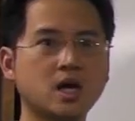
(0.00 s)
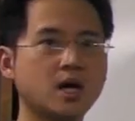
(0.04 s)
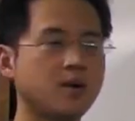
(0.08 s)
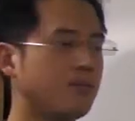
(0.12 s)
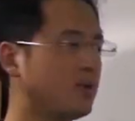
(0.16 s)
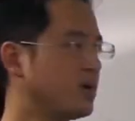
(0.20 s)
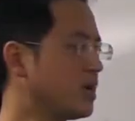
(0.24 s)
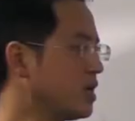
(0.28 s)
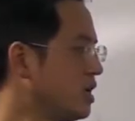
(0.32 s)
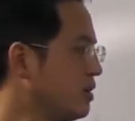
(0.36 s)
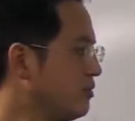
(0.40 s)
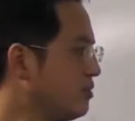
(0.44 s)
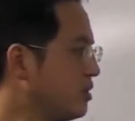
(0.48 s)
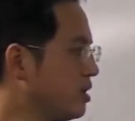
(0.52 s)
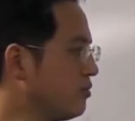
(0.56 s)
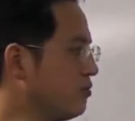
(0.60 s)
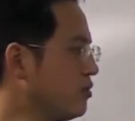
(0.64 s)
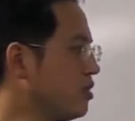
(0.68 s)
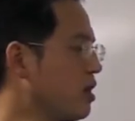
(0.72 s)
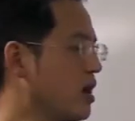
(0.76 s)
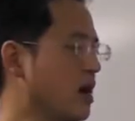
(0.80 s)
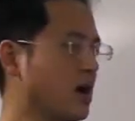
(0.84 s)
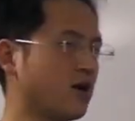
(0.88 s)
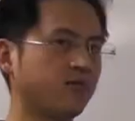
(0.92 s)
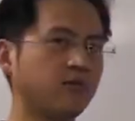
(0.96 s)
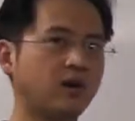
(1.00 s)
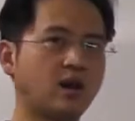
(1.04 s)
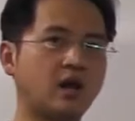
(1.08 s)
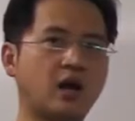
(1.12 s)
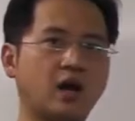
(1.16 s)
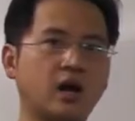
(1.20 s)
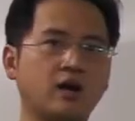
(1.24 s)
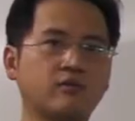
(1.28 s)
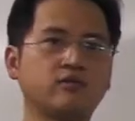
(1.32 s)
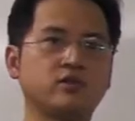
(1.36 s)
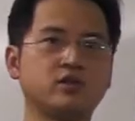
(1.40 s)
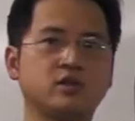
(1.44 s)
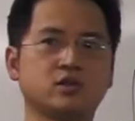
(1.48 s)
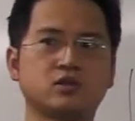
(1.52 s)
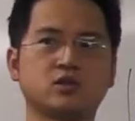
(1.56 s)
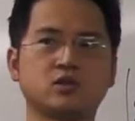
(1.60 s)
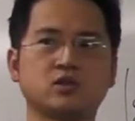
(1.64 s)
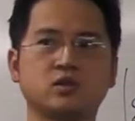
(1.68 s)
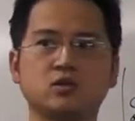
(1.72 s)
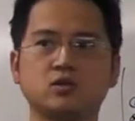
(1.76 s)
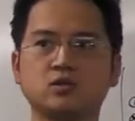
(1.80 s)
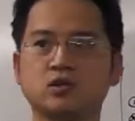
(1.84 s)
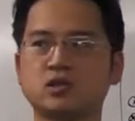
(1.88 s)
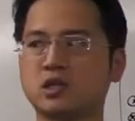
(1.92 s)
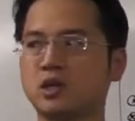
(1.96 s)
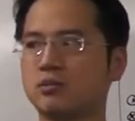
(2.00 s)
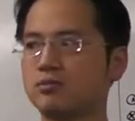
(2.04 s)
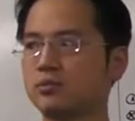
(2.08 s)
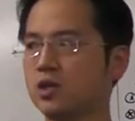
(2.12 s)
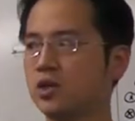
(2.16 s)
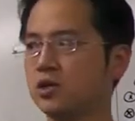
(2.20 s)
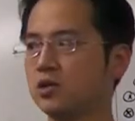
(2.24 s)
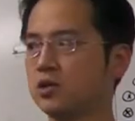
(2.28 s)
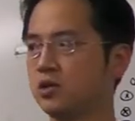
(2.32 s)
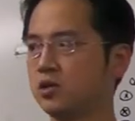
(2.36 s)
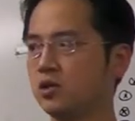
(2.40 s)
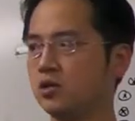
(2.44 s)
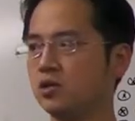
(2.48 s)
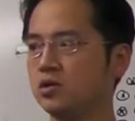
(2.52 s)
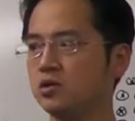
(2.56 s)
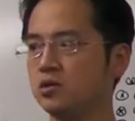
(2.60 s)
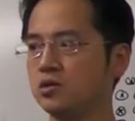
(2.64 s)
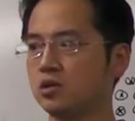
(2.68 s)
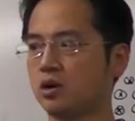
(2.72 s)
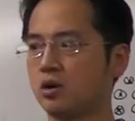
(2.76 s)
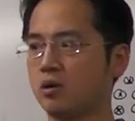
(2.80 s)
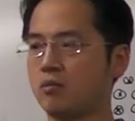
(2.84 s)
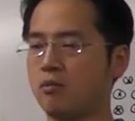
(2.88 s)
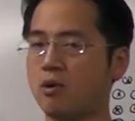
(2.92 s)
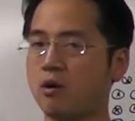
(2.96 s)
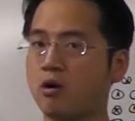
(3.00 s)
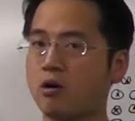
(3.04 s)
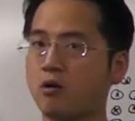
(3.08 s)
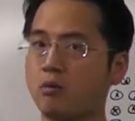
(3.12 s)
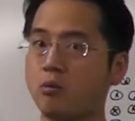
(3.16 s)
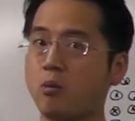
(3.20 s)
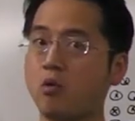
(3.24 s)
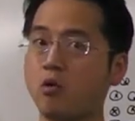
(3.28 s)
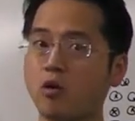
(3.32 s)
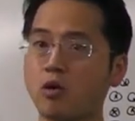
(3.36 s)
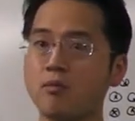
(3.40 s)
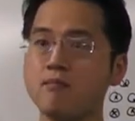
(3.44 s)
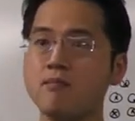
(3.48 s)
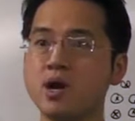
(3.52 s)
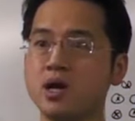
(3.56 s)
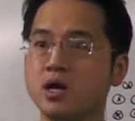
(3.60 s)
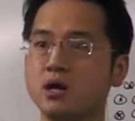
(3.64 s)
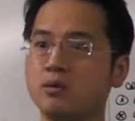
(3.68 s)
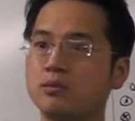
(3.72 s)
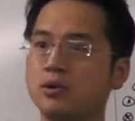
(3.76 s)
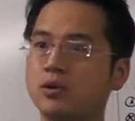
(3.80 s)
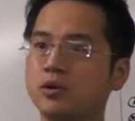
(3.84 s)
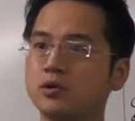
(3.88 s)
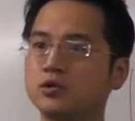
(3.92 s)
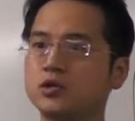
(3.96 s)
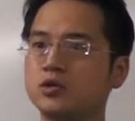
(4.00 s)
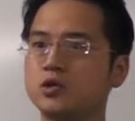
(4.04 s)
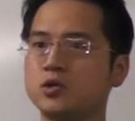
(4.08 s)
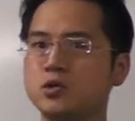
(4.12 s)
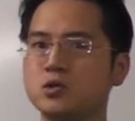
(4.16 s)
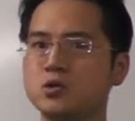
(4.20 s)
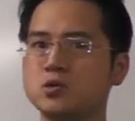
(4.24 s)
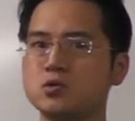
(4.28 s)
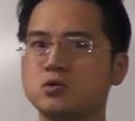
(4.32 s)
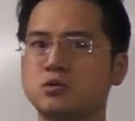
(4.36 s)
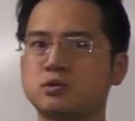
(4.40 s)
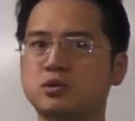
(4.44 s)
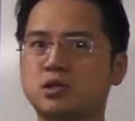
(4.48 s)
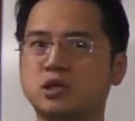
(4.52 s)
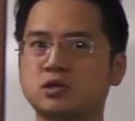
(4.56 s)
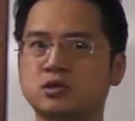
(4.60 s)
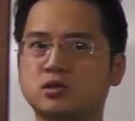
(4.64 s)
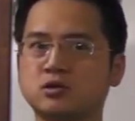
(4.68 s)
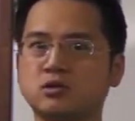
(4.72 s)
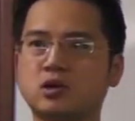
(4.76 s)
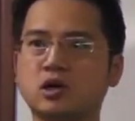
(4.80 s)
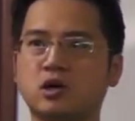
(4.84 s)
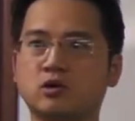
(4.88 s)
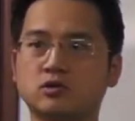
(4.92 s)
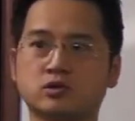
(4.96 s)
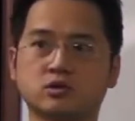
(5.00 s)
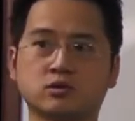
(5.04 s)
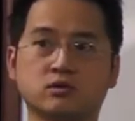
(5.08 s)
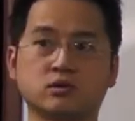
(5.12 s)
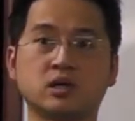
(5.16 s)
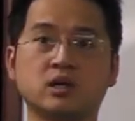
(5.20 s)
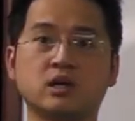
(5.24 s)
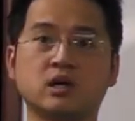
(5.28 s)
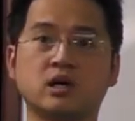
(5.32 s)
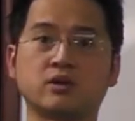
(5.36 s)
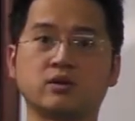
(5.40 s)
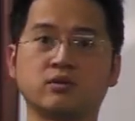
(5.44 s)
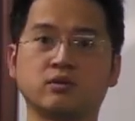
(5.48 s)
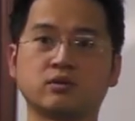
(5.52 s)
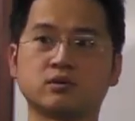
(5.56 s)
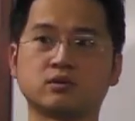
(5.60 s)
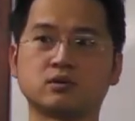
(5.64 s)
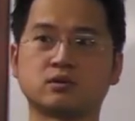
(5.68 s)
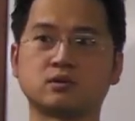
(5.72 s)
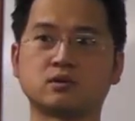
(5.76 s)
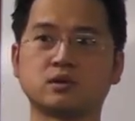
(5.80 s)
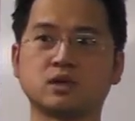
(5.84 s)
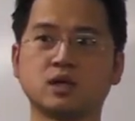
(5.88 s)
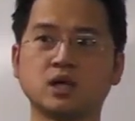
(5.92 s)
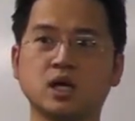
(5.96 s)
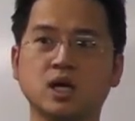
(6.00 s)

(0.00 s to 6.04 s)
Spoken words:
But even if you have live tissues, some tissues are more amenable to tissue culture than others.